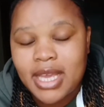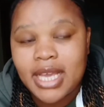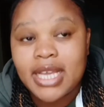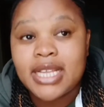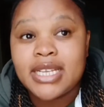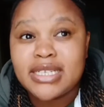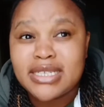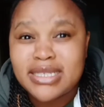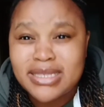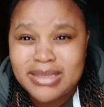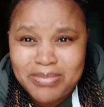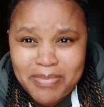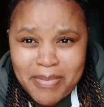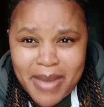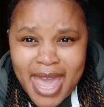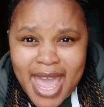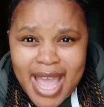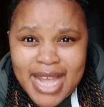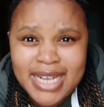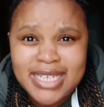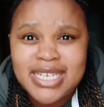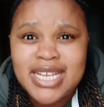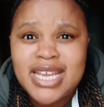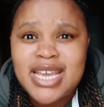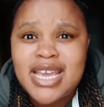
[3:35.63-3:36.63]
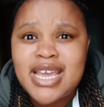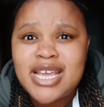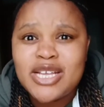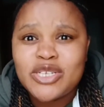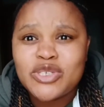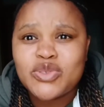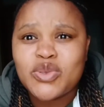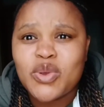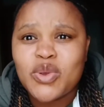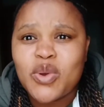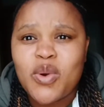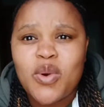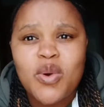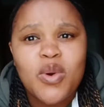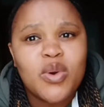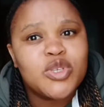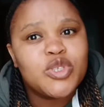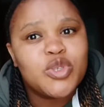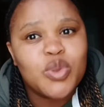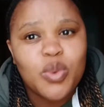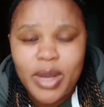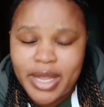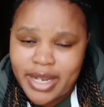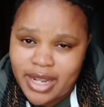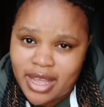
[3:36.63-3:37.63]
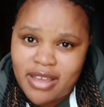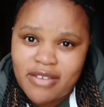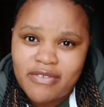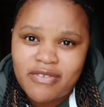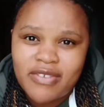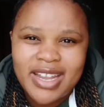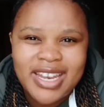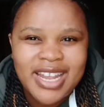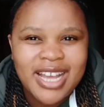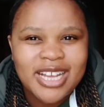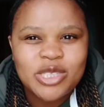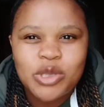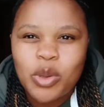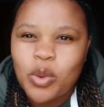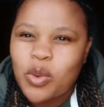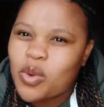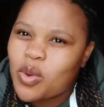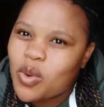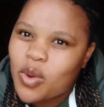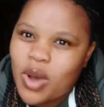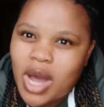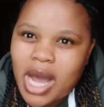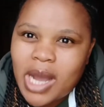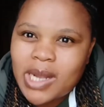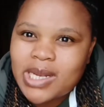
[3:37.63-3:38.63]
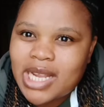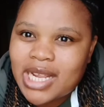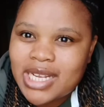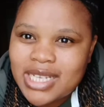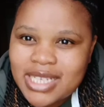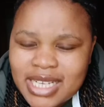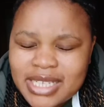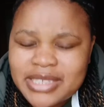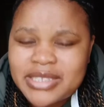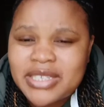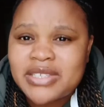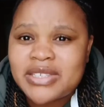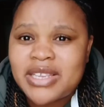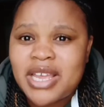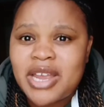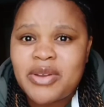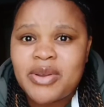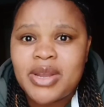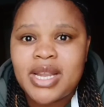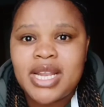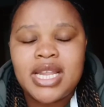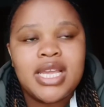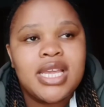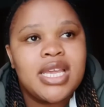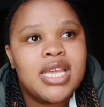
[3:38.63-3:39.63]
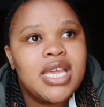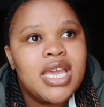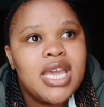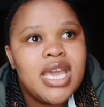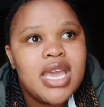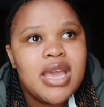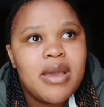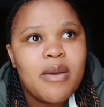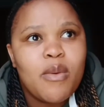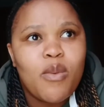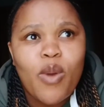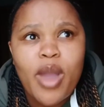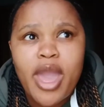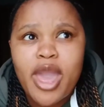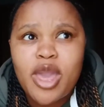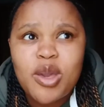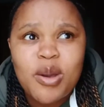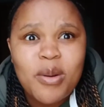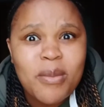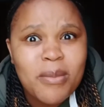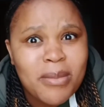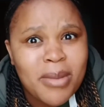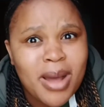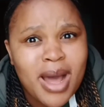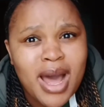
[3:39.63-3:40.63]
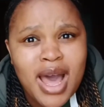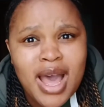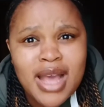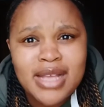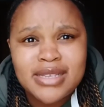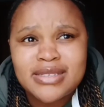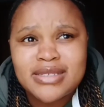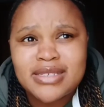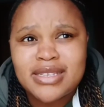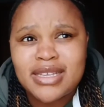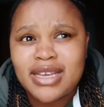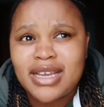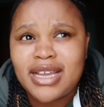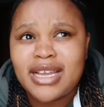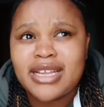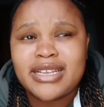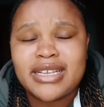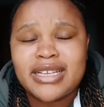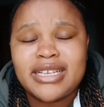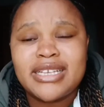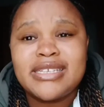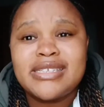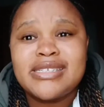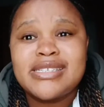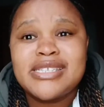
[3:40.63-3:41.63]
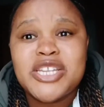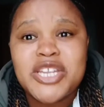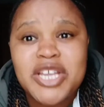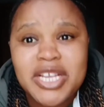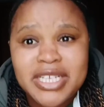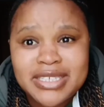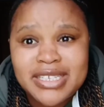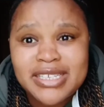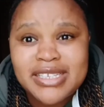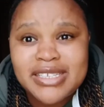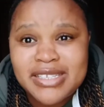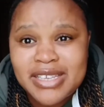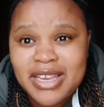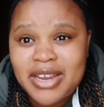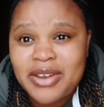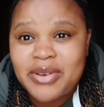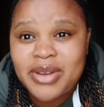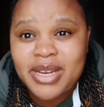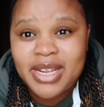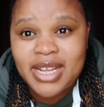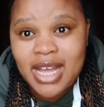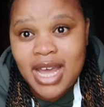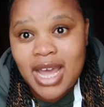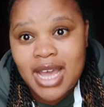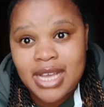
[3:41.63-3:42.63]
It is bad, so do whatever. Like, don't go out unnecessarily, wear your mask. It is necessary, guys. I've